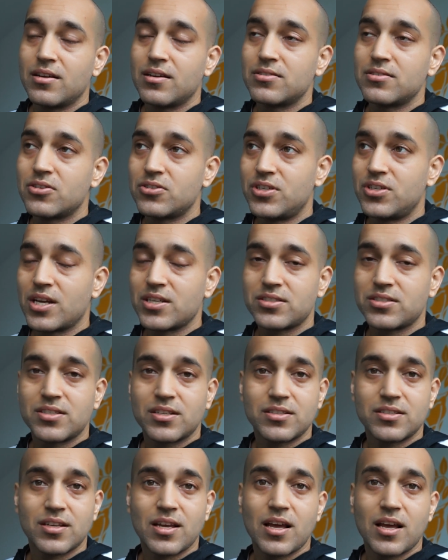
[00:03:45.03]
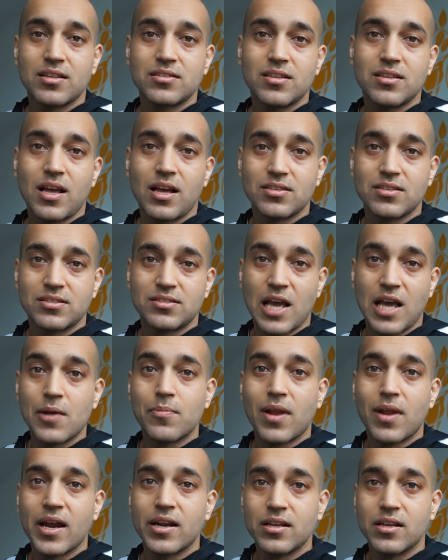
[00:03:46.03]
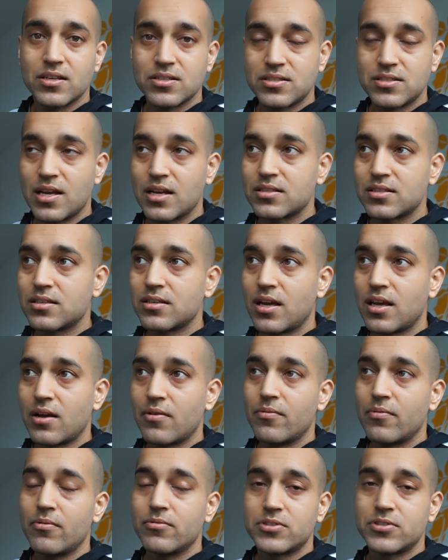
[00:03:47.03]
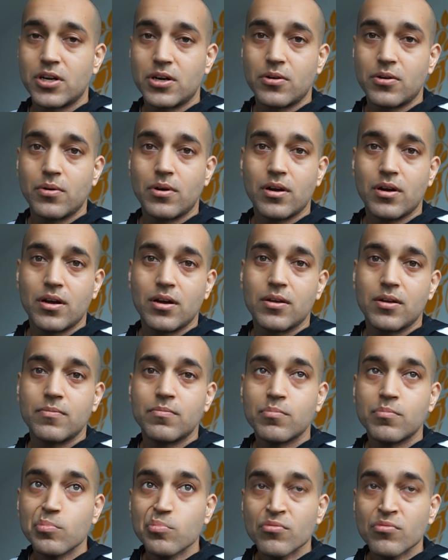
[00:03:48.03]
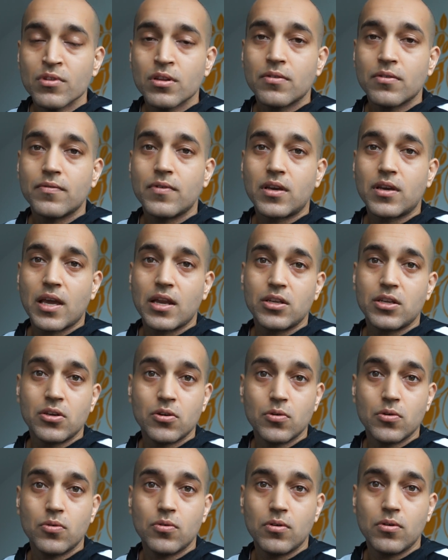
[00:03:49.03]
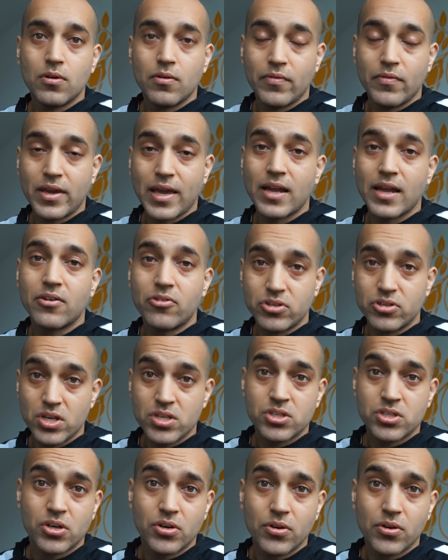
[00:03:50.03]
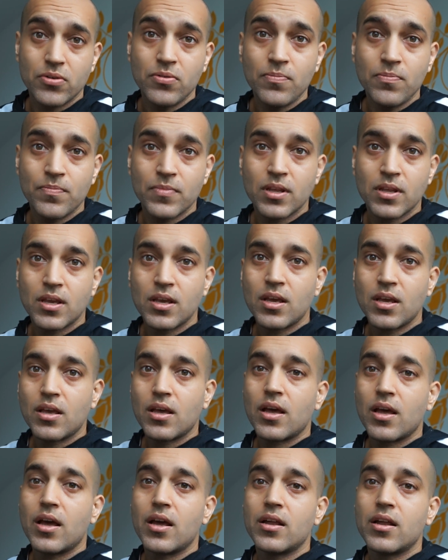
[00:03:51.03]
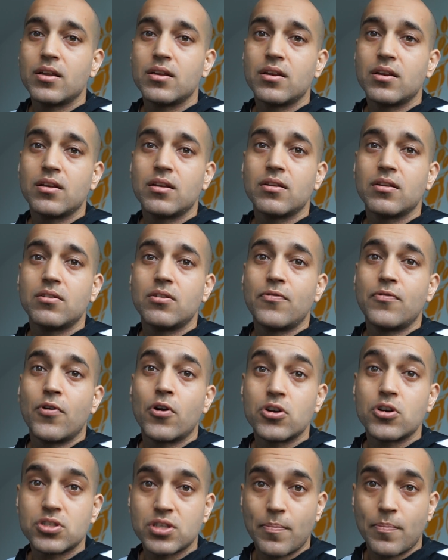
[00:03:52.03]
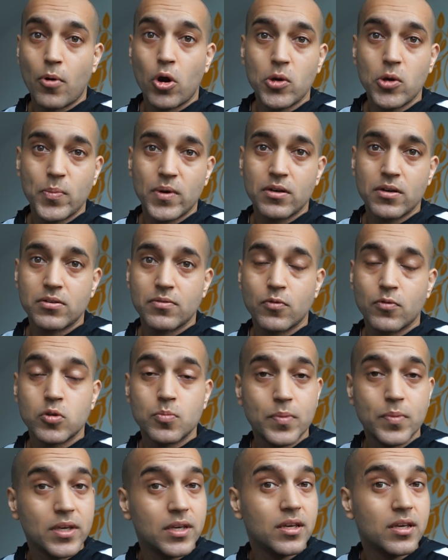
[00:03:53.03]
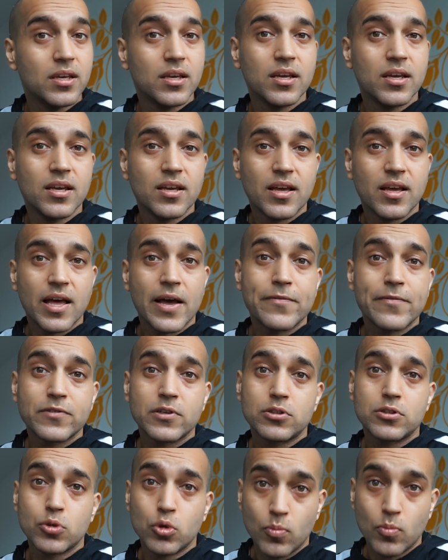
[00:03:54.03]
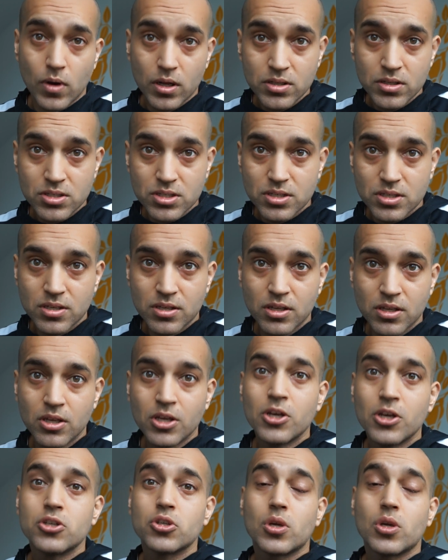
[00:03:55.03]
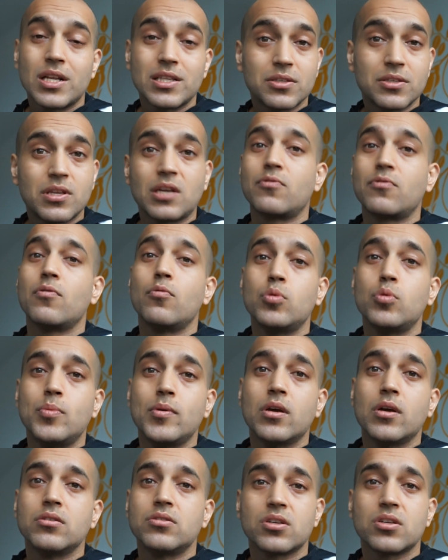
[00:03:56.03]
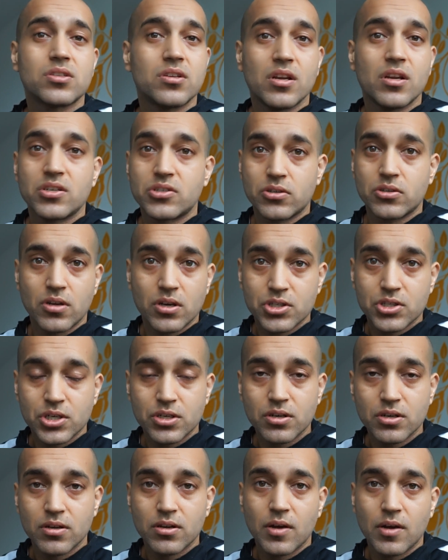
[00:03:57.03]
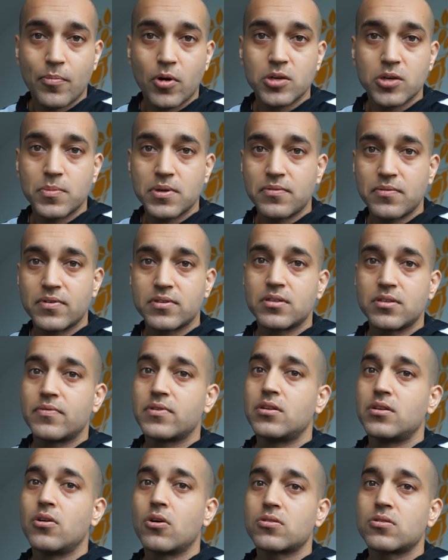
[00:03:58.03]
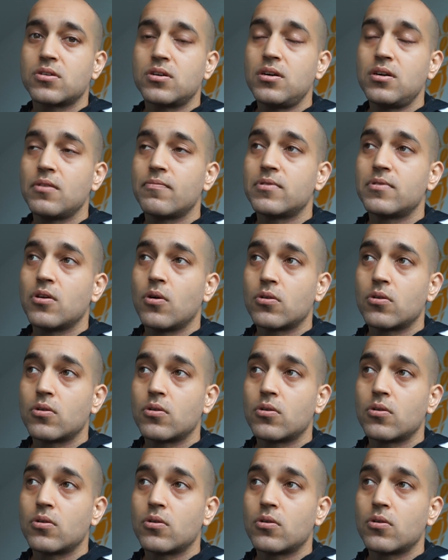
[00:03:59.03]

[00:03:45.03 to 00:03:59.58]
suggested as a timeline is that, sir, we can register you, and the first appointment would be after 2 months. So that would be just an introduction appointment with the doctor, with the